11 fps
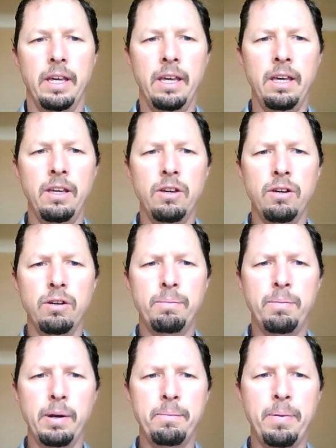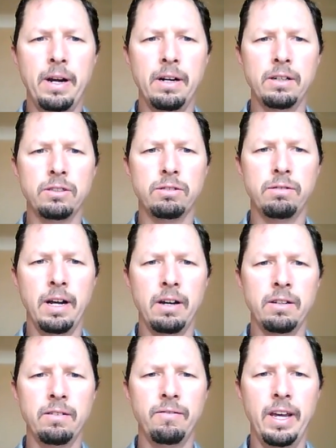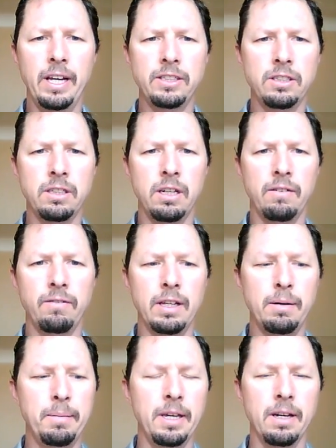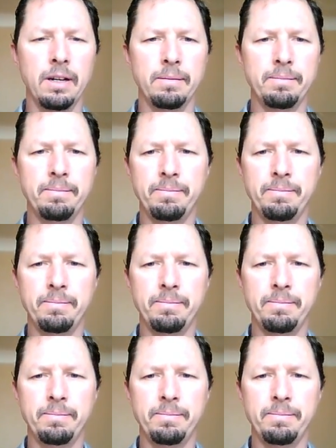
EU Prepares Ground Invasion of Libya.